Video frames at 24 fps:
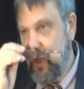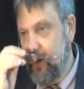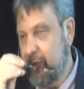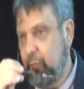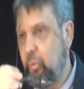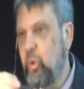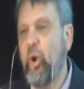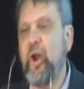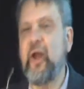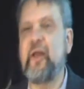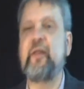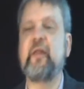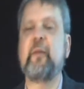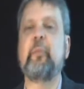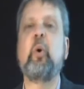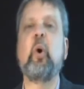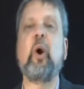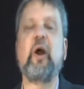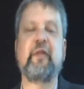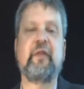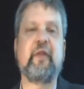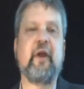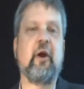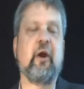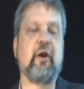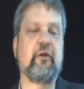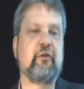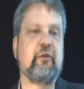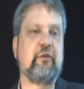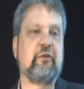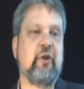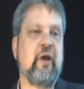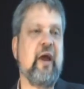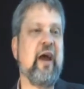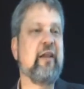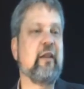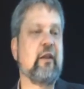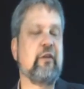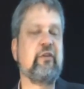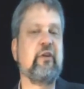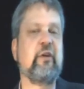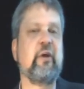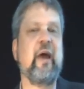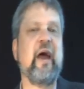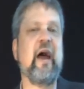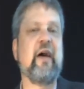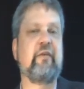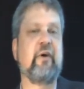Okay, the point the point there is, is you have, let's
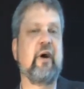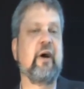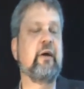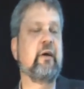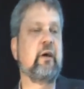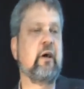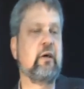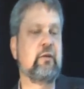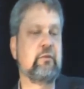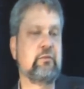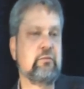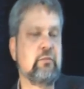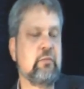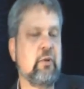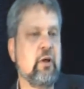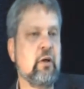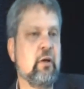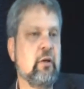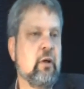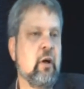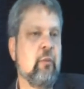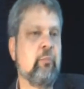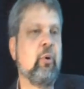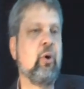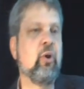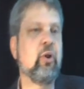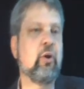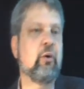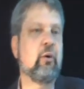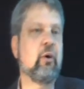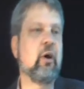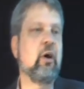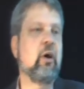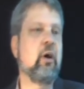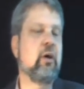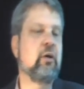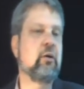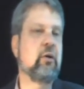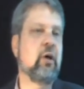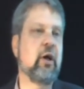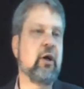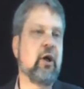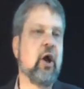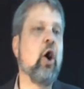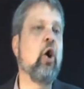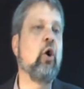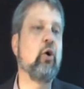say you have a, a, a bull or a, a